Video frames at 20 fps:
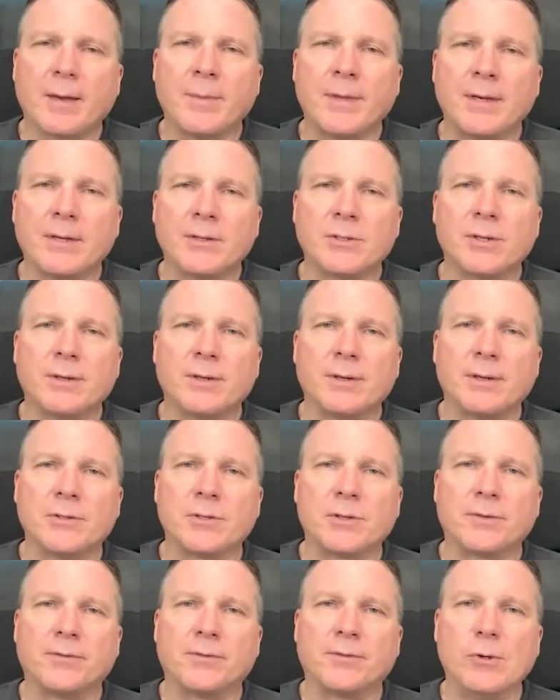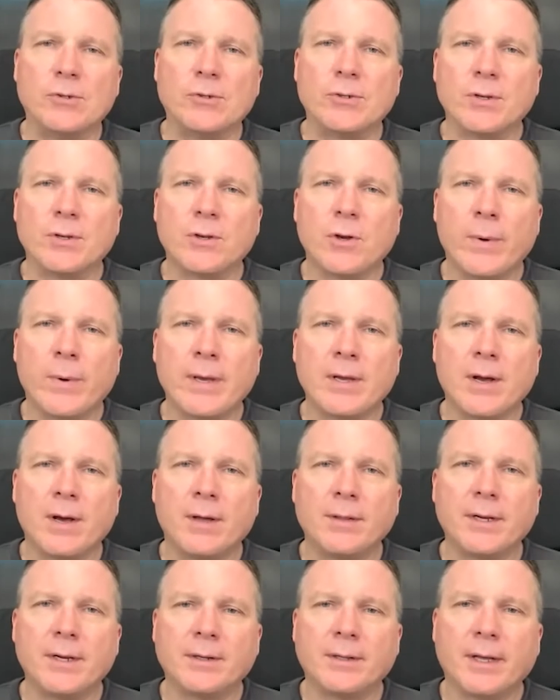I mean, is there fusion going
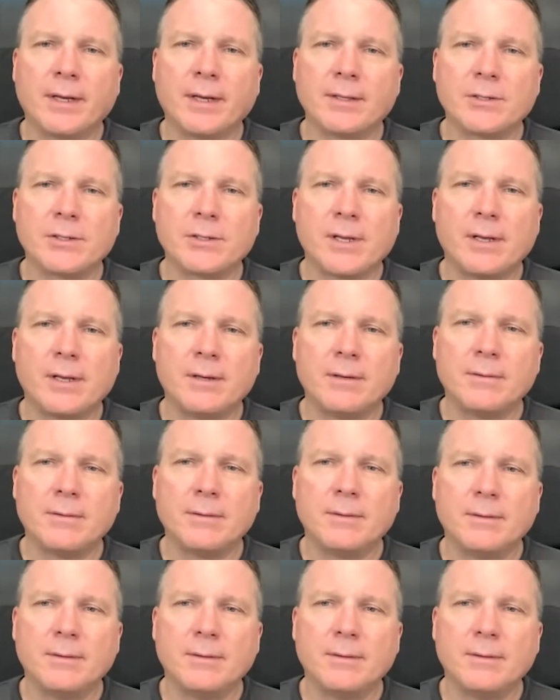on there like the sun?